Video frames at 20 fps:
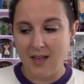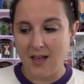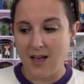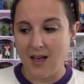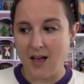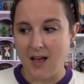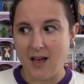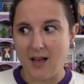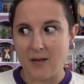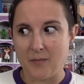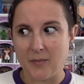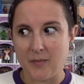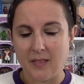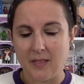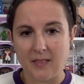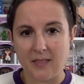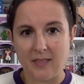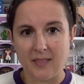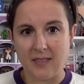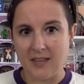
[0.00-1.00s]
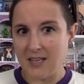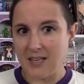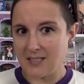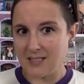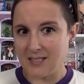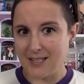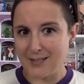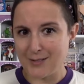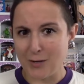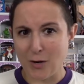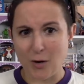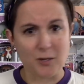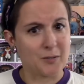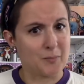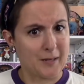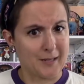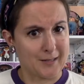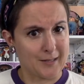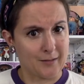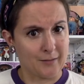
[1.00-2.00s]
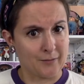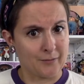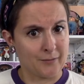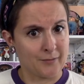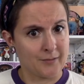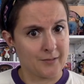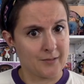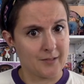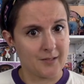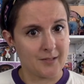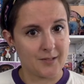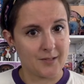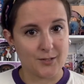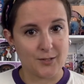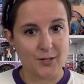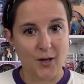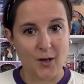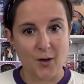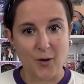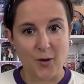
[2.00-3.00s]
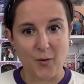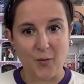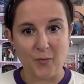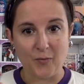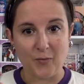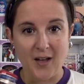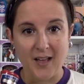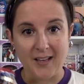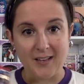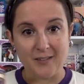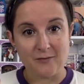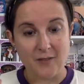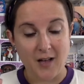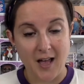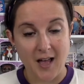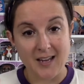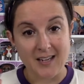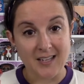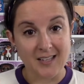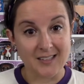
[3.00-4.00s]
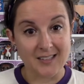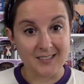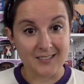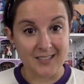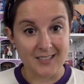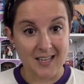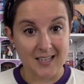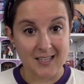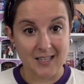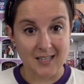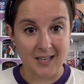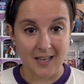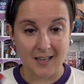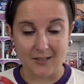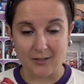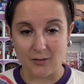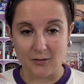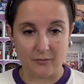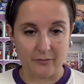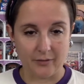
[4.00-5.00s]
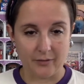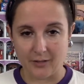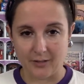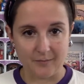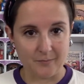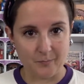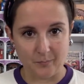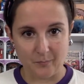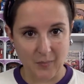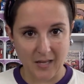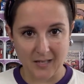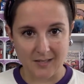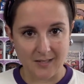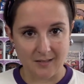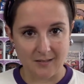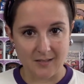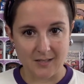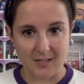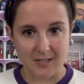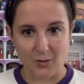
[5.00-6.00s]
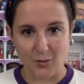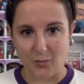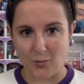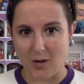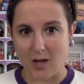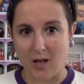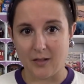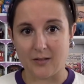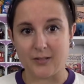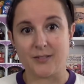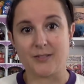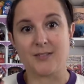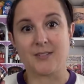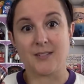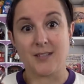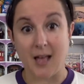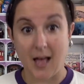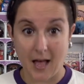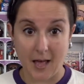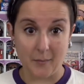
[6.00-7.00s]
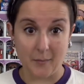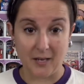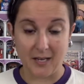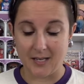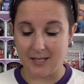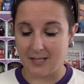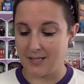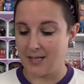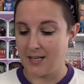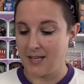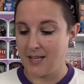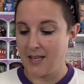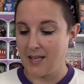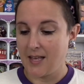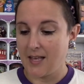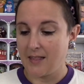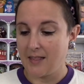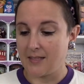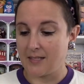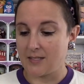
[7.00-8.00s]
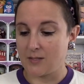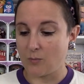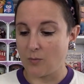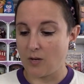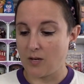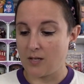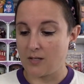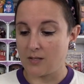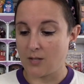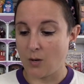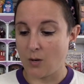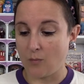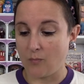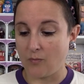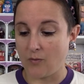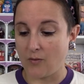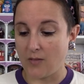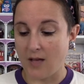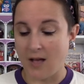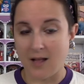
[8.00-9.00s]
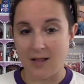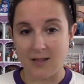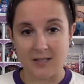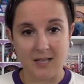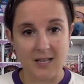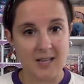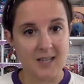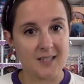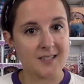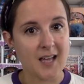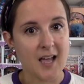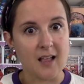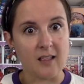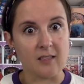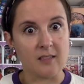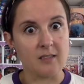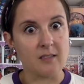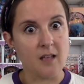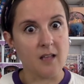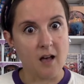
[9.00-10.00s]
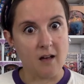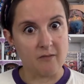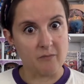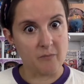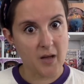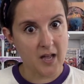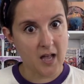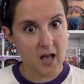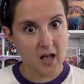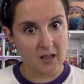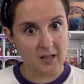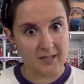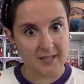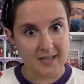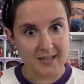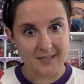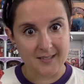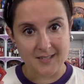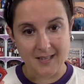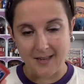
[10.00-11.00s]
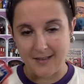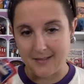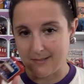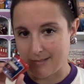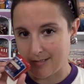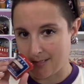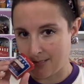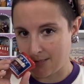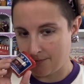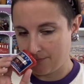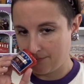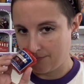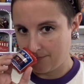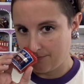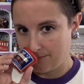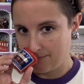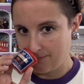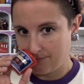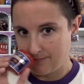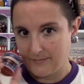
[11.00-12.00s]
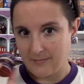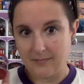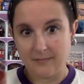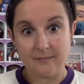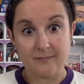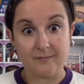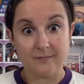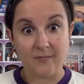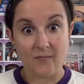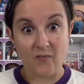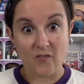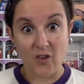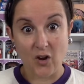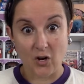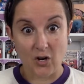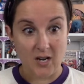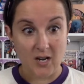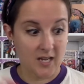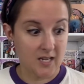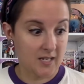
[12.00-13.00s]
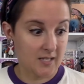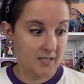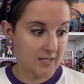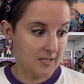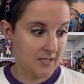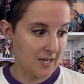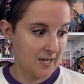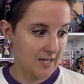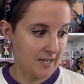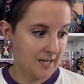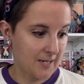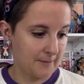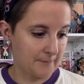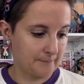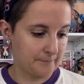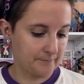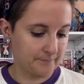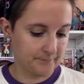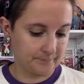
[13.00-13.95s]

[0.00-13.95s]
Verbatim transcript: Um, these things are expensive. So if I can find a little Yankee candle for basically zero dollars, I'm in. This one is home for the holidays. I love my holiday scents. Very exciting.